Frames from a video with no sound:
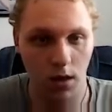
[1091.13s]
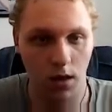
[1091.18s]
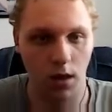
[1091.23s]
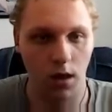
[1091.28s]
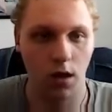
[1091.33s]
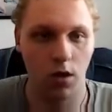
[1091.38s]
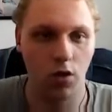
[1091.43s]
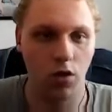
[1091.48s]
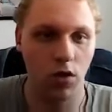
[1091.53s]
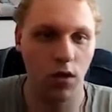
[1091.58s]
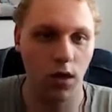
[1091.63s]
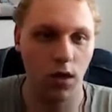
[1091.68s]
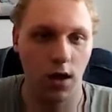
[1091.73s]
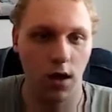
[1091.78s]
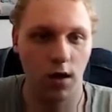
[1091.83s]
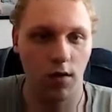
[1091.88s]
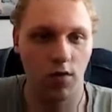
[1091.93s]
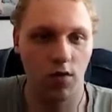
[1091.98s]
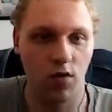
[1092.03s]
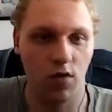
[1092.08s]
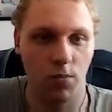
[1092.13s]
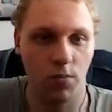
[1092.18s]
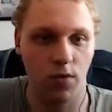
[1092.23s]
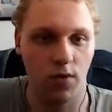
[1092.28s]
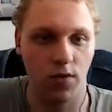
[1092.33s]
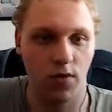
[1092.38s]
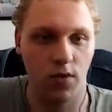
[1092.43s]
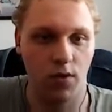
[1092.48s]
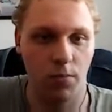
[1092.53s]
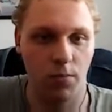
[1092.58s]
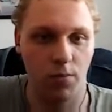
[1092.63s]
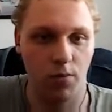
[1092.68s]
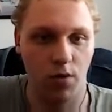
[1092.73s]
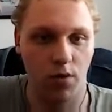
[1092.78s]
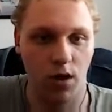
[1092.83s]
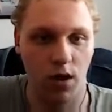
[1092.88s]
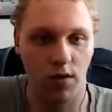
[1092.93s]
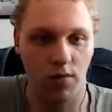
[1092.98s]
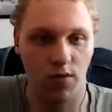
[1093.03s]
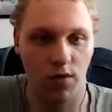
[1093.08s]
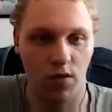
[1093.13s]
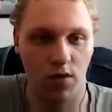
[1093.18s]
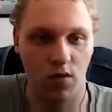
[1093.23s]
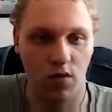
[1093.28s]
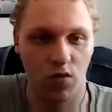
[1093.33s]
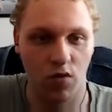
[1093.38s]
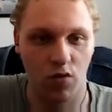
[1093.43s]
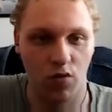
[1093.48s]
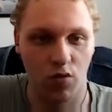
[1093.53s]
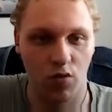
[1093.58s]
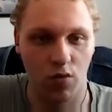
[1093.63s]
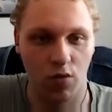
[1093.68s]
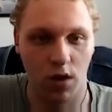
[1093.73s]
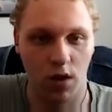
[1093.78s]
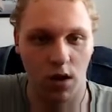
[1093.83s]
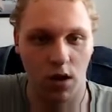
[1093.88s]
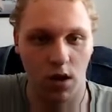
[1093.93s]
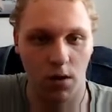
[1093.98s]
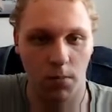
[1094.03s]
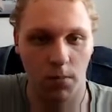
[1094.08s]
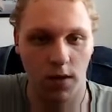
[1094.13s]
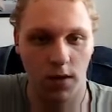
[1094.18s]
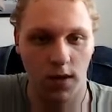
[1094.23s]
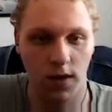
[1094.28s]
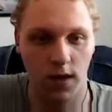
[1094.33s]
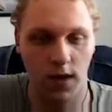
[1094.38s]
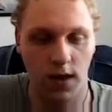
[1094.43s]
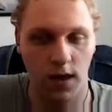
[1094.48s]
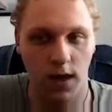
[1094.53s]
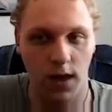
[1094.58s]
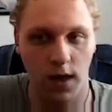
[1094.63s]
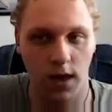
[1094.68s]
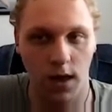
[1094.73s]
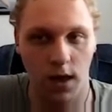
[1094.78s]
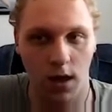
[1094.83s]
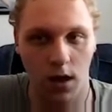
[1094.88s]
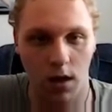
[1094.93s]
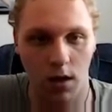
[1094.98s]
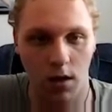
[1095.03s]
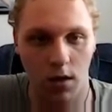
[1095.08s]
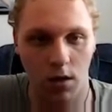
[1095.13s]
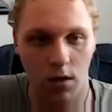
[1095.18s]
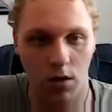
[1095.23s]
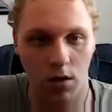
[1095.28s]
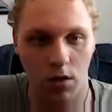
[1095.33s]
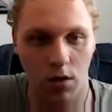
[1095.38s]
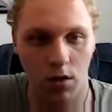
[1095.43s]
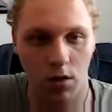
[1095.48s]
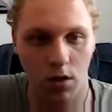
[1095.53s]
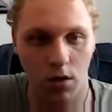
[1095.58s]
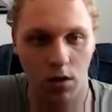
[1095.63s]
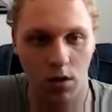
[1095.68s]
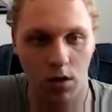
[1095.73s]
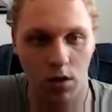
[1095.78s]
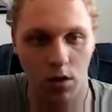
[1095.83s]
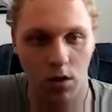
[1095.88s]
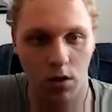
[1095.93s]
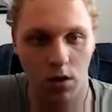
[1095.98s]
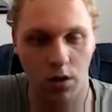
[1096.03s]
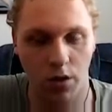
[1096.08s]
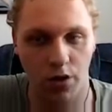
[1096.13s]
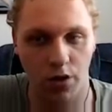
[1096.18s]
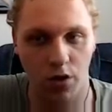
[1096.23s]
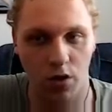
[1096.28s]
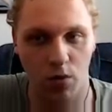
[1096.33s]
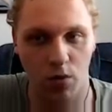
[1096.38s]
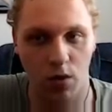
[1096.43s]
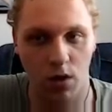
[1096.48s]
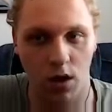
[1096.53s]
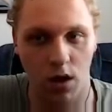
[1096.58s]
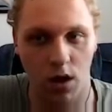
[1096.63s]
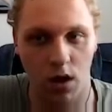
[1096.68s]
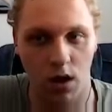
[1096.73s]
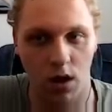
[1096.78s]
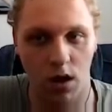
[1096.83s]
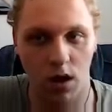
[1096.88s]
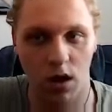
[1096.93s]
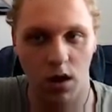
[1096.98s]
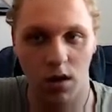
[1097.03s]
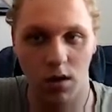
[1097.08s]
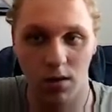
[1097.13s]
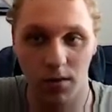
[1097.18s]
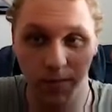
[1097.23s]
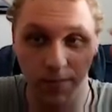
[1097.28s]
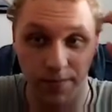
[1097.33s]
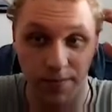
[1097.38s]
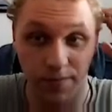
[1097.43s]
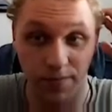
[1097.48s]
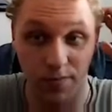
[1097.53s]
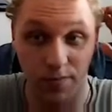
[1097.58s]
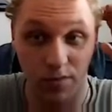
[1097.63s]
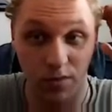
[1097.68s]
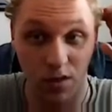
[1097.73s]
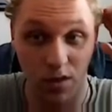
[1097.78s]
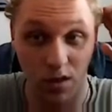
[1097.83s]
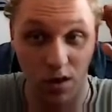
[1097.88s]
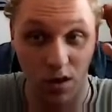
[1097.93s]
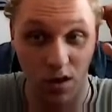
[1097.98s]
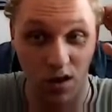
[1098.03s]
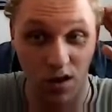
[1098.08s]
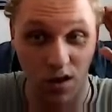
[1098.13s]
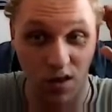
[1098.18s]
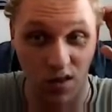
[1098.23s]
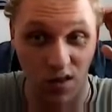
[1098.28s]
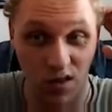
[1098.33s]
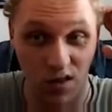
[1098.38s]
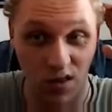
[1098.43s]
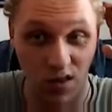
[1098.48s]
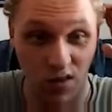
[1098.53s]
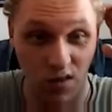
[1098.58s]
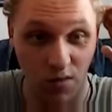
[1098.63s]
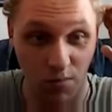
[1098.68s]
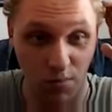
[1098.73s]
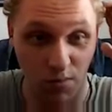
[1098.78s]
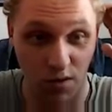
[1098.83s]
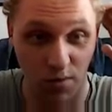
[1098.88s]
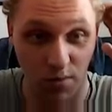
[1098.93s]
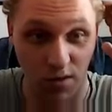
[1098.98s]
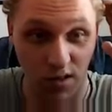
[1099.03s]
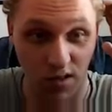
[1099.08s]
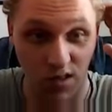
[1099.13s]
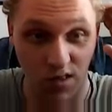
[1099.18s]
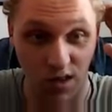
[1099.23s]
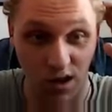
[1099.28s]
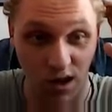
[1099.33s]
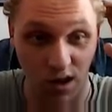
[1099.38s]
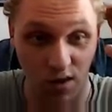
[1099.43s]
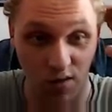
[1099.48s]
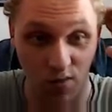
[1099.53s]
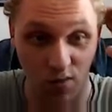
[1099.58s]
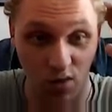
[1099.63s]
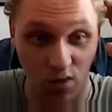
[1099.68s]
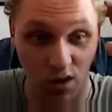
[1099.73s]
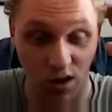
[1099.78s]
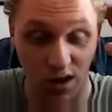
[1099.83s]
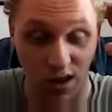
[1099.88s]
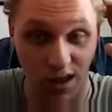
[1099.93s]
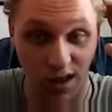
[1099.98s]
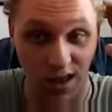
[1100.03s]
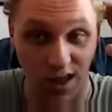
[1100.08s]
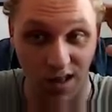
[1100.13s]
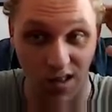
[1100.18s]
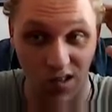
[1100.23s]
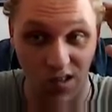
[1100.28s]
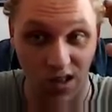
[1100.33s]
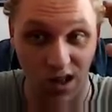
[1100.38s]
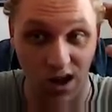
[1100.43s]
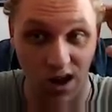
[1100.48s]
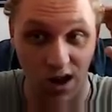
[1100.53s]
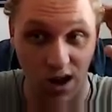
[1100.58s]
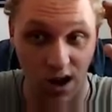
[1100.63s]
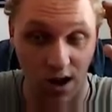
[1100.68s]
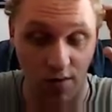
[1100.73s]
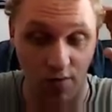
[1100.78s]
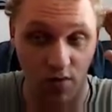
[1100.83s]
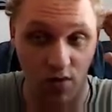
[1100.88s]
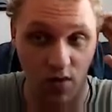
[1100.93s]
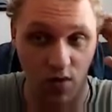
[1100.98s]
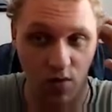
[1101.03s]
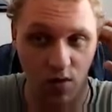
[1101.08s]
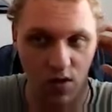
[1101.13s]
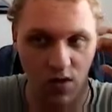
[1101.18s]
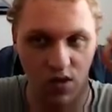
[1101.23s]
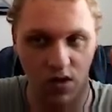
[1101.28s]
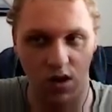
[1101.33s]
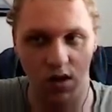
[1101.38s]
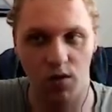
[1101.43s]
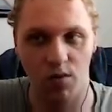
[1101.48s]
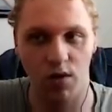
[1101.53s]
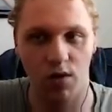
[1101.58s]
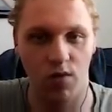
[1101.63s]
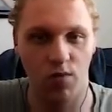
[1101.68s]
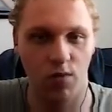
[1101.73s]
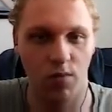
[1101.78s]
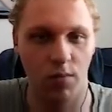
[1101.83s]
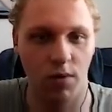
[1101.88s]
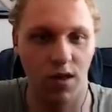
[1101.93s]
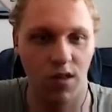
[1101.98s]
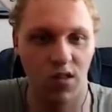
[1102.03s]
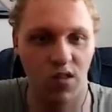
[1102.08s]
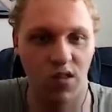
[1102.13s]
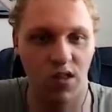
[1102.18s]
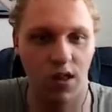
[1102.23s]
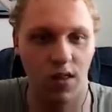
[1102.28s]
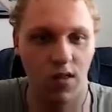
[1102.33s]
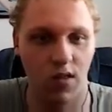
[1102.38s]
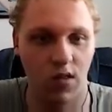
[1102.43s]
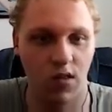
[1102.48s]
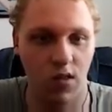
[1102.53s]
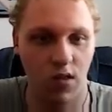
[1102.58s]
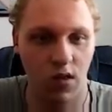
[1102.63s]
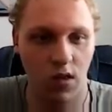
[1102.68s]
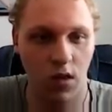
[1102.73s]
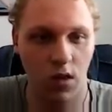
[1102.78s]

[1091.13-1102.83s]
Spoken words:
Actually, I have to put the private string up here, don't I? Since it's the public static void, yes, I have to, because it otherwise wouldn't make sense.